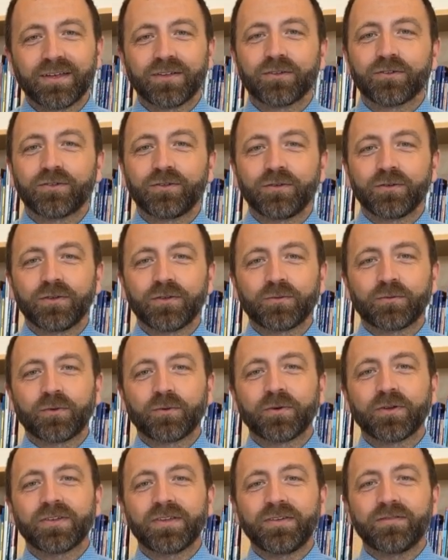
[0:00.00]
Students
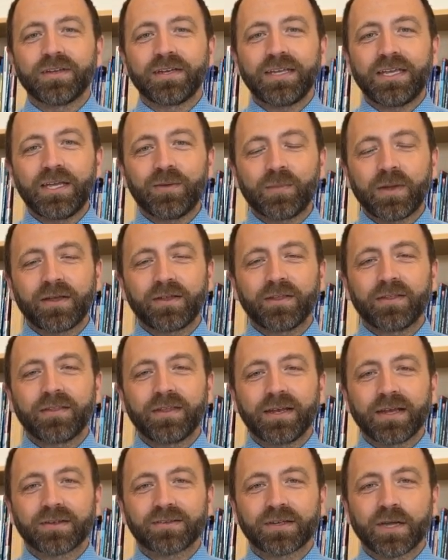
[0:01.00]
will receive an email in
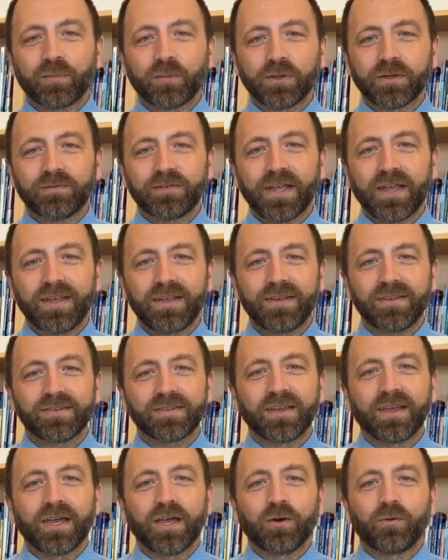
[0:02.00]
the next couple of days